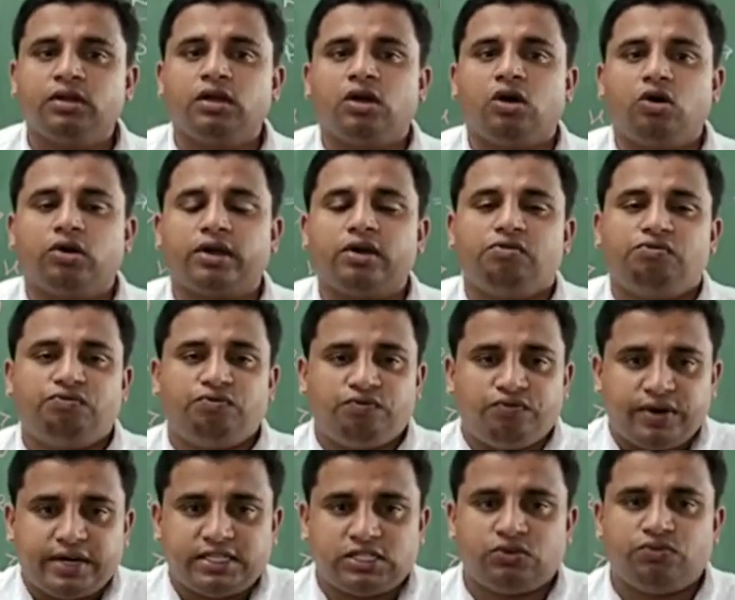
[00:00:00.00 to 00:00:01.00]
okay,
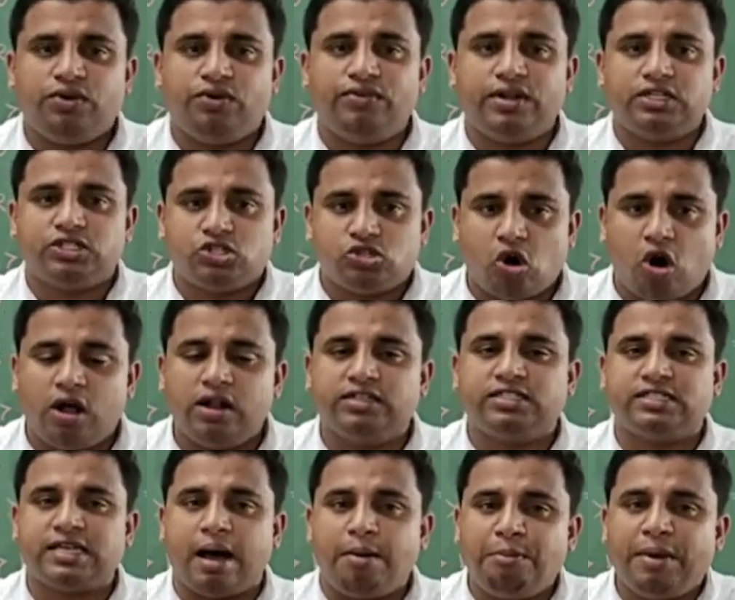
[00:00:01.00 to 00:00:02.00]
first we will solve
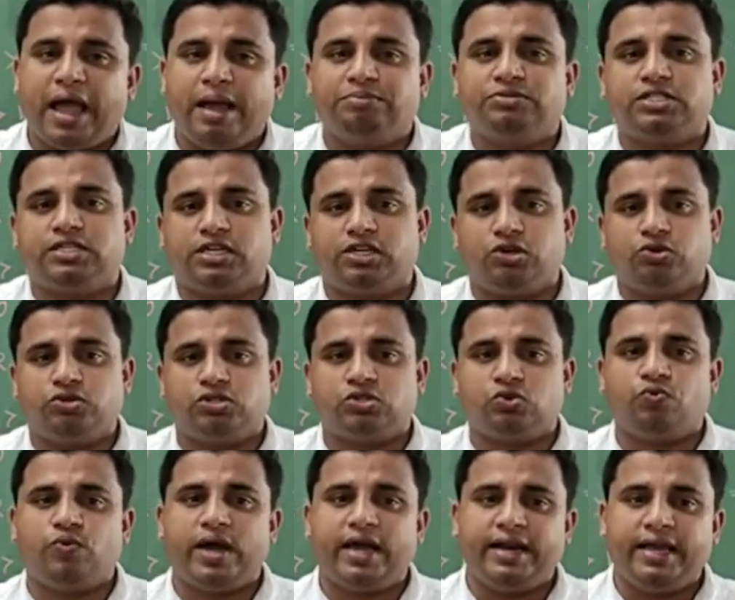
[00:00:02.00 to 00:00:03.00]
some
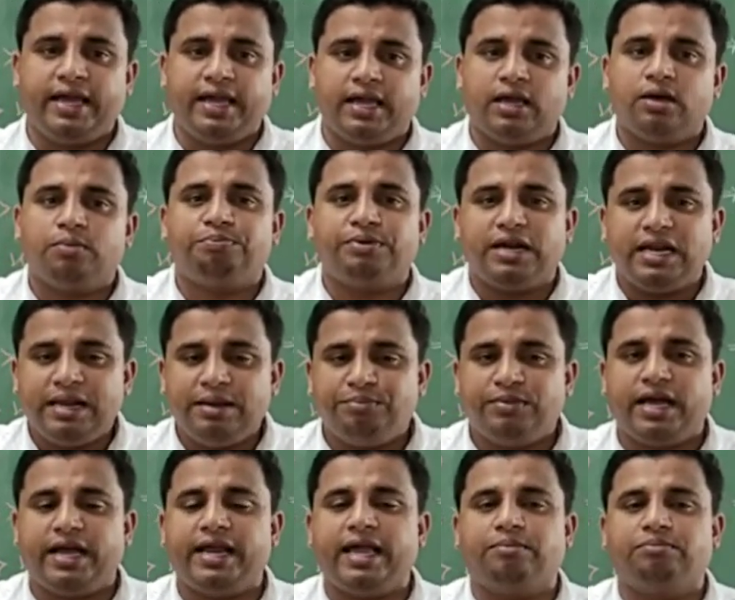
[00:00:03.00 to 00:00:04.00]
MCQs, very
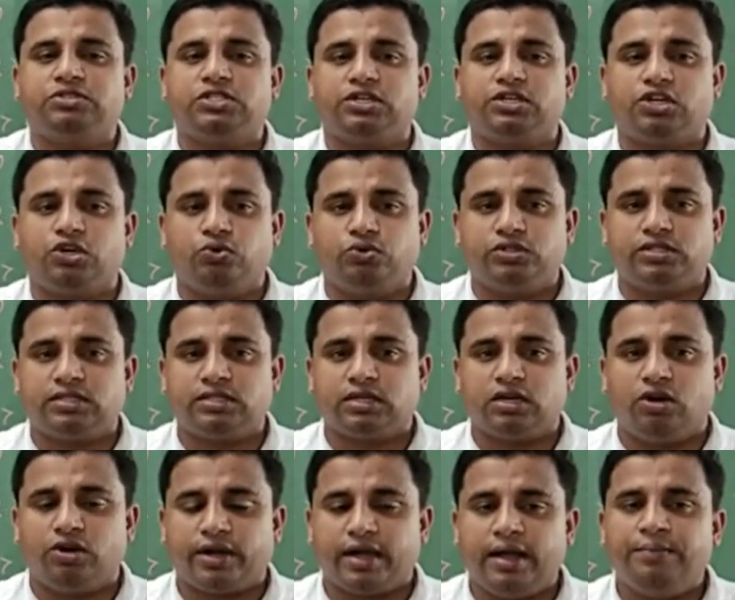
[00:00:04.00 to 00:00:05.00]
preliminary
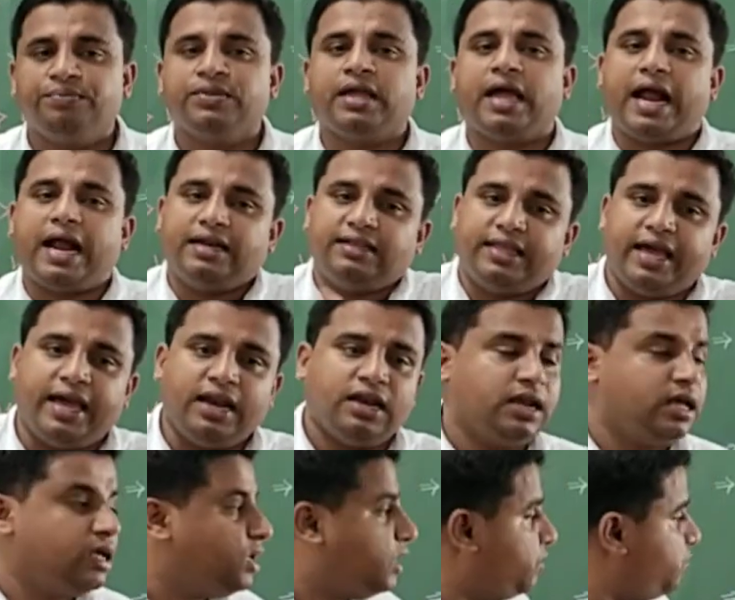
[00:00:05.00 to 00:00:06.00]
MCQs, okay, and
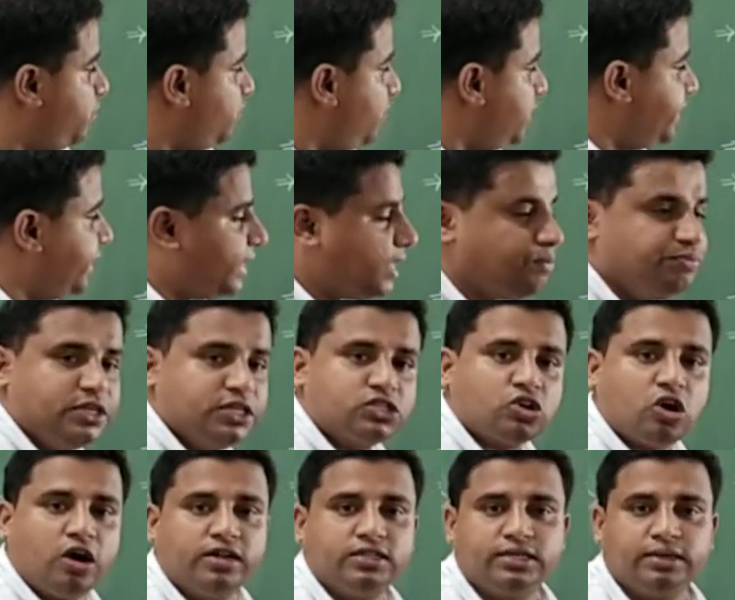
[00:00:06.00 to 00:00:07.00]
then we will take up these
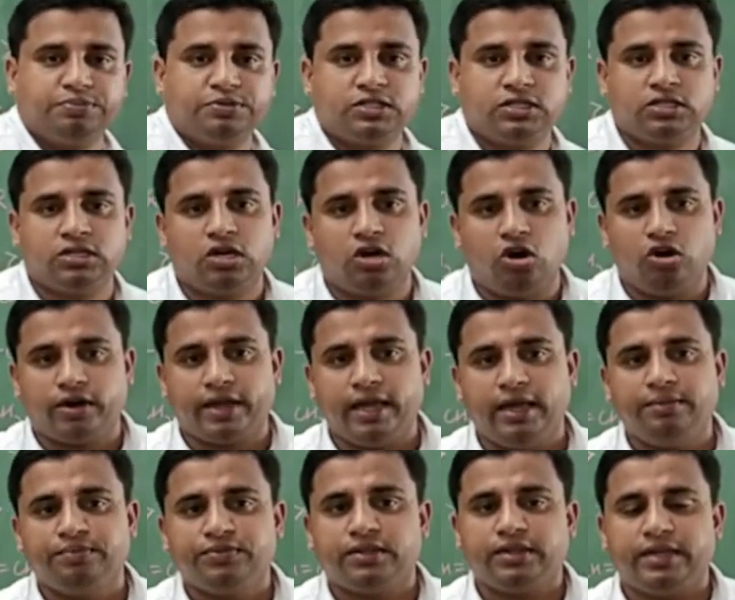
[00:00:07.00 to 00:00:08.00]
concepts.
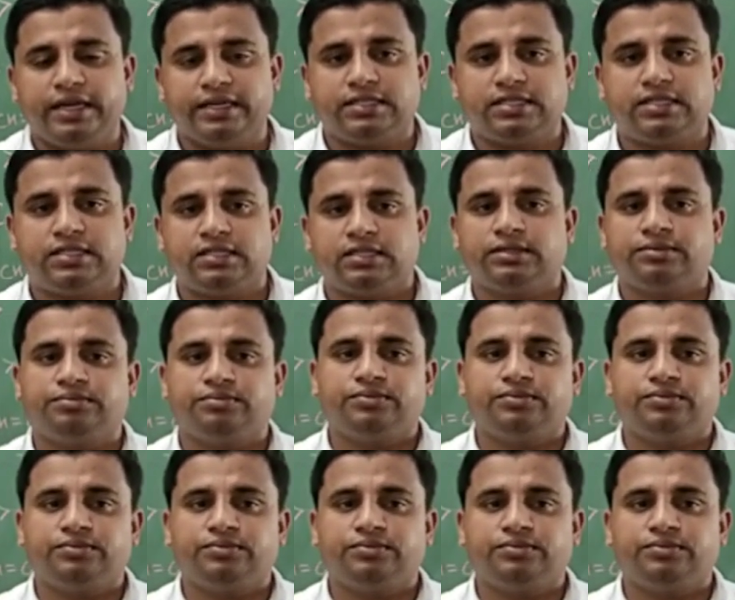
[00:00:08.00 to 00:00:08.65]
Okay, yes